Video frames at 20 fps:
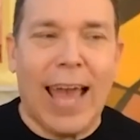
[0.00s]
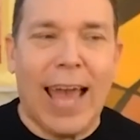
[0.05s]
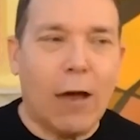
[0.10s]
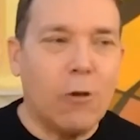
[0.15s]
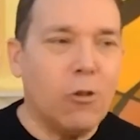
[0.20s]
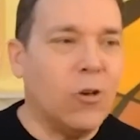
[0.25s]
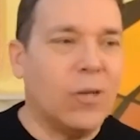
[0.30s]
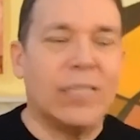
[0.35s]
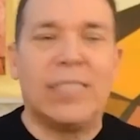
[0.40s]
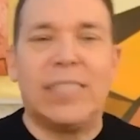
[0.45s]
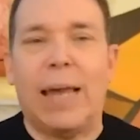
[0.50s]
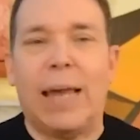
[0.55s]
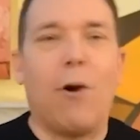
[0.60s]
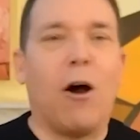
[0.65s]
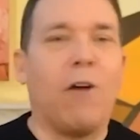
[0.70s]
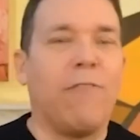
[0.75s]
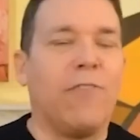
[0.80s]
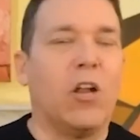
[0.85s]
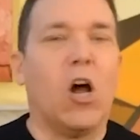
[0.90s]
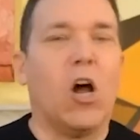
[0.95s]
Now you can
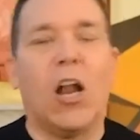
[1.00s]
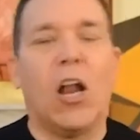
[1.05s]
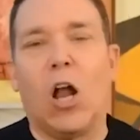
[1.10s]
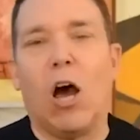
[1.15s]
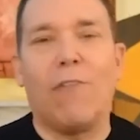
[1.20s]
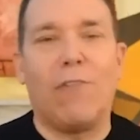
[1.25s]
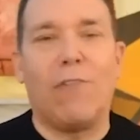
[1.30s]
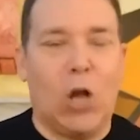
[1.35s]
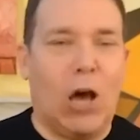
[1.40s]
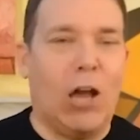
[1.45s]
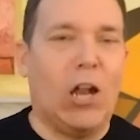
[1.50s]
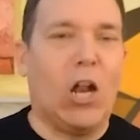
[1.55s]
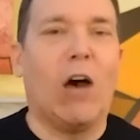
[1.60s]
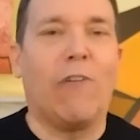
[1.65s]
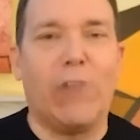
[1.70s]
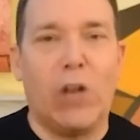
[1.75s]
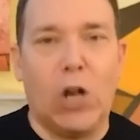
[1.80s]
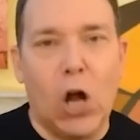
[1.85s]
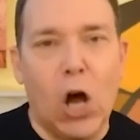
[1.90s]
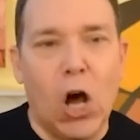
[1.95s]
step off and on and off and on
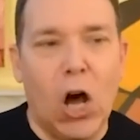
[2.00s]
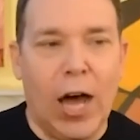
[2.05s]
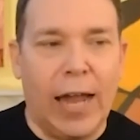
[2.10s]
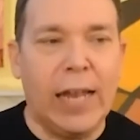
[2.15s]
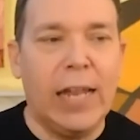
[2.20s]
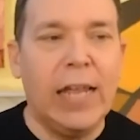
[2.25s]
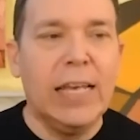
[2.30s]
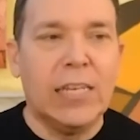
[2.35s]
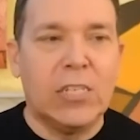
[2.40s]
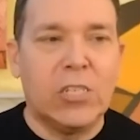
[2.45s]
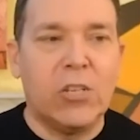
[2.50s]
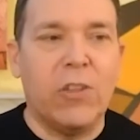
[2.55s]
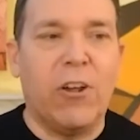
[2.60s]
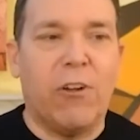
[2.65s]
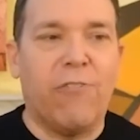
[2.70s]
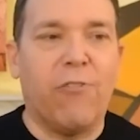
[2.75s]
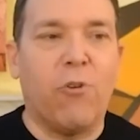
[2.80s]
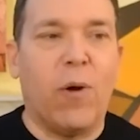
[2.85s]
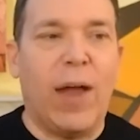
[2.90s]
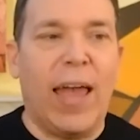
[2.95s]
and off and on. So
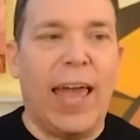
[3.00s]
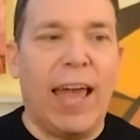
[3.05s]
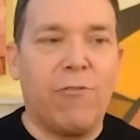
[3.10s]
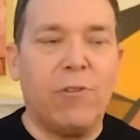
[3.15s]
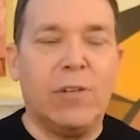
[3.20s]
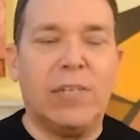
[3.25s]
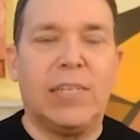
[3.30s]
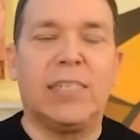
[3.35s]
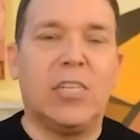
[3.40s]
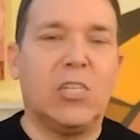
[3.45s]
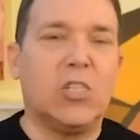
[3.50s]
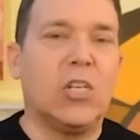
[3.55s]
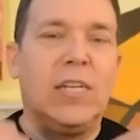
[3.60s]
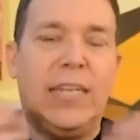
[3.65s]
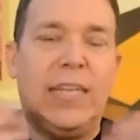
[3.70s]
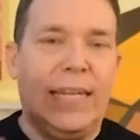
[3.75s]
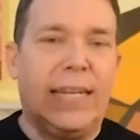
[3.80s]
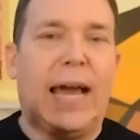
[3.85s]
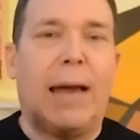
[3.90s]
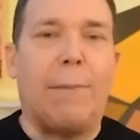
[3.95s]
therefore, every
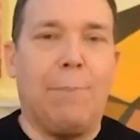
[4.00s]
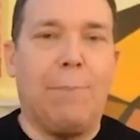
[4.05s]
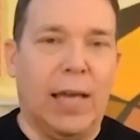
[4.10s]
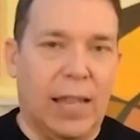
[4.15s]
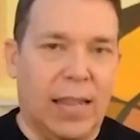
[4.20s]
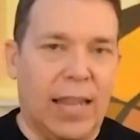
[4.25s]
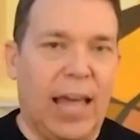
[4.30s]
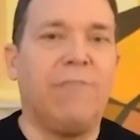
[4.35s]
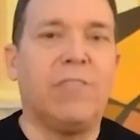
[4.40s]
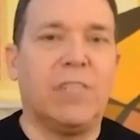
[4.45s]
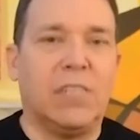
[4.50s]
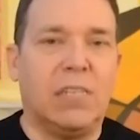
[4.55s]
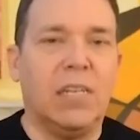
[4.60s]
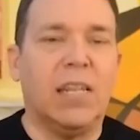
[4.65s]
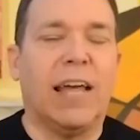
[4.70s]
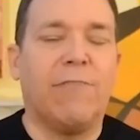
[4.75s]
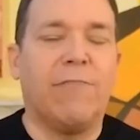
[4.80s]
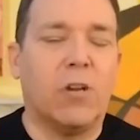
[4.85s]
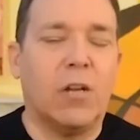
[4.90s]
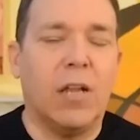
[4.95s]
decision need not be a life,
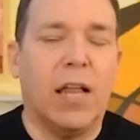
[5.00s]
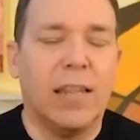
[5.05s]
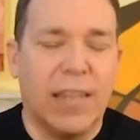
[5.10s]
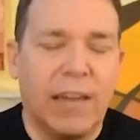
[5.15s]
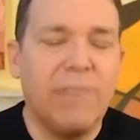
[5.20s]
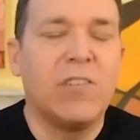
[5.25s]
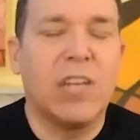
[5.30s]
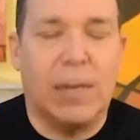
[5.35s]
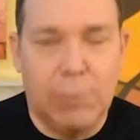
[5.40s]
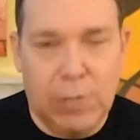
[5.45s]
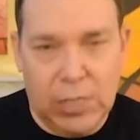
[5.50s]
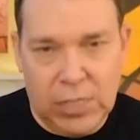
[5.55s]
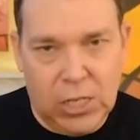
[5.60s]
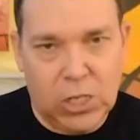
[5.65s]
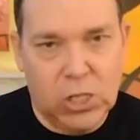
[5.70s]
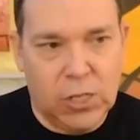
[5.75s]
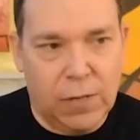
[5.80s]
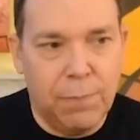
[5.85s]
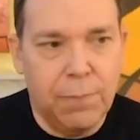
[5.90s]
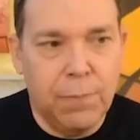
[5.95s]
life a lifetime
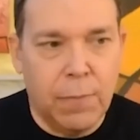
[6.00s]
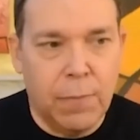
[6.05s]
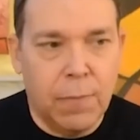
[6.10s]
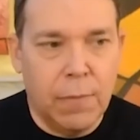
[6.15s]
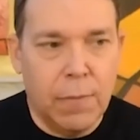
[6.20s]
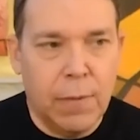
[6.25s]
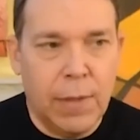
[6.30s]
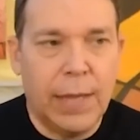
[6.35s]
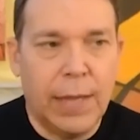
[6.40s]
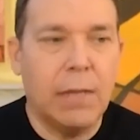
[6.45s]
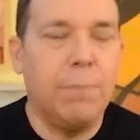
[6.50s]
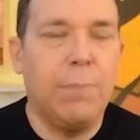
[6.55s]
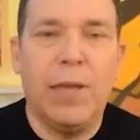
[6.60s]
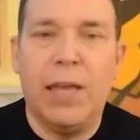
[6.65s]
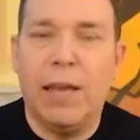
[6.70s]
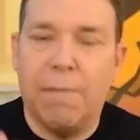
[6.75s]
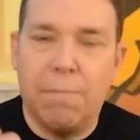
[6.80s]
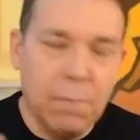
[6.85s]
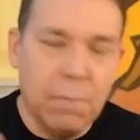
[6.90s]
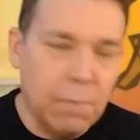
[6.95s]
decision it could
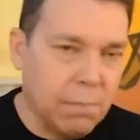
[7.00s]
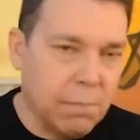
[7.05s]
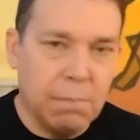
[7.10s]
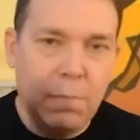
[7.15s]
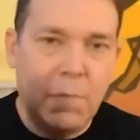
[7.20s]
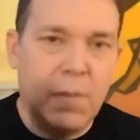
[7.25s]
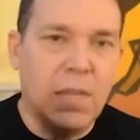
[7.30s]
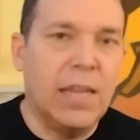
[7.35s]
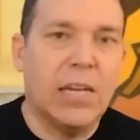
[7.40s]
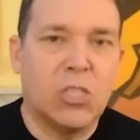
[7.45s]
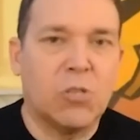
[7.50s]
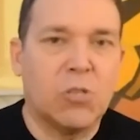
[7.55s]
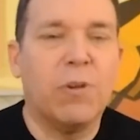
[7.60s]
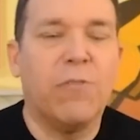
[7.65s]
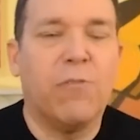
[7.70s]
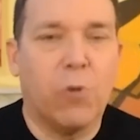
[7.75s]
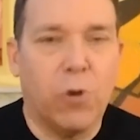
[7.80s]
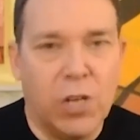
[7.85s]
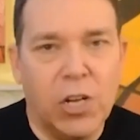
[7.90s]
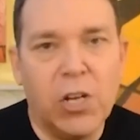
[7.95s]
be a the next
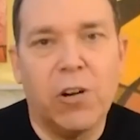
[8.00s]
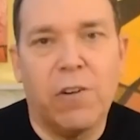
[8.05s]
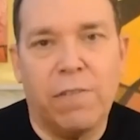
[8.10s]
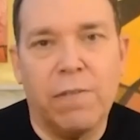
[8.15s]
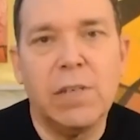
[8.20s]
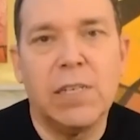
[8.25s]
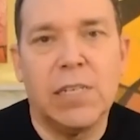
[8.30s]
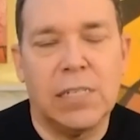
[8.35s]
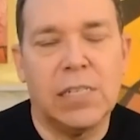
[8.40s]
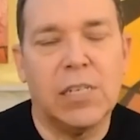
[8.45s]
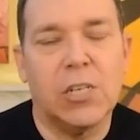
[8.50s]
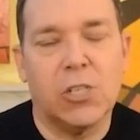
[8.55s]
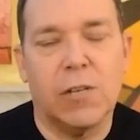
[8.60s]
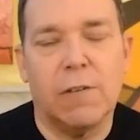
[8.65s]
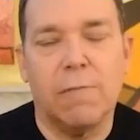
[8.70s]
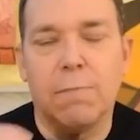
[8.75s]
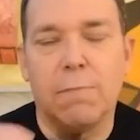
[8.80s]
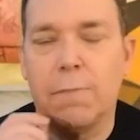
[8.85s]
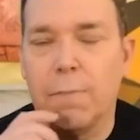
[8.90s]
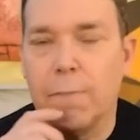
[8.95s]
three or four year
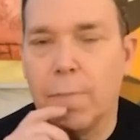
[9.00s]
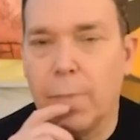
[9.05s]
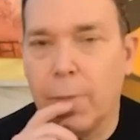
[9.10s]
decision.